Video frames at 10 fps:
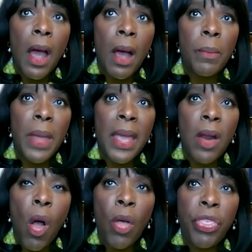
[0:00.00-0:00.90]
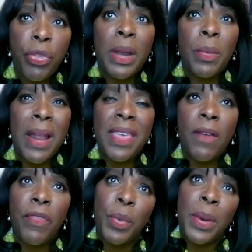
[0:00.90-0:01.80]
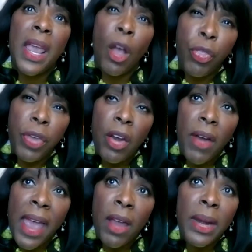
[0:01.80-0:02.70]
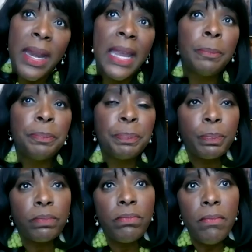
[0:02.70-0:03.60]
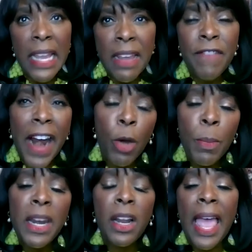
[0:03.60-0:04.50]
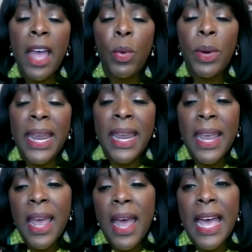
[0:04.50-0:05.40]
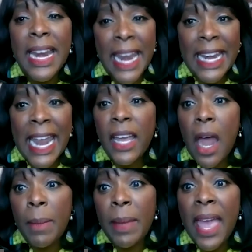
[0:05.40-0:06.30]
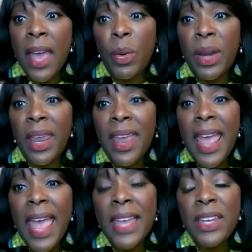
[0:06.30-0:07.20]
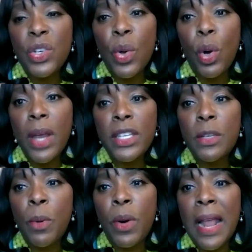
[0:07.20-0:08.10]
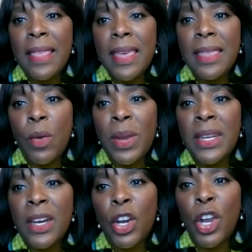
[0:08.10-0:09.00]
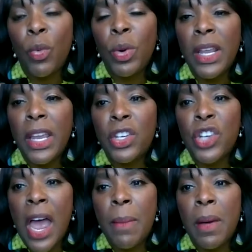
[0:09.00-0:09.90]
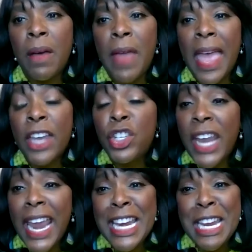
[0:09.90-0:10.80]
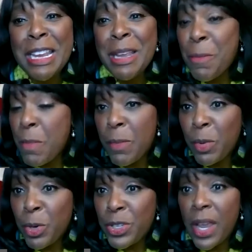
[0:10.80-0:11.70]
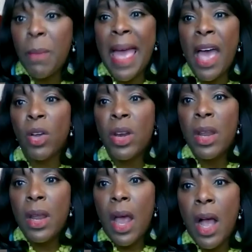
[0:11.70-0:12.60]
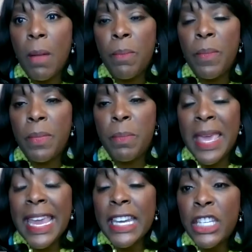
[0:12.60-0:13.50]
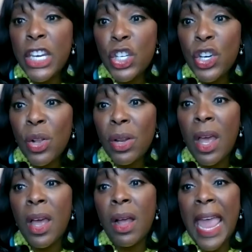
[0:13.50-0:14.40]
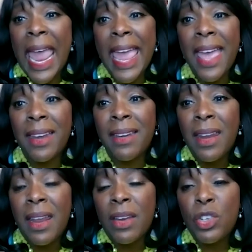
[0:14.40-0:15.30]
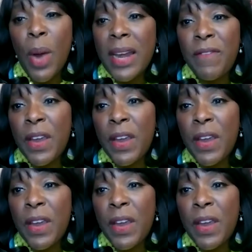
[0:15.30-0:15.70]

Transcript: all three. When I think of three: healthcare equity, environmental equity, and economic equity. And so across the board, I think that we did a really good job of educating members about being intentional and trying to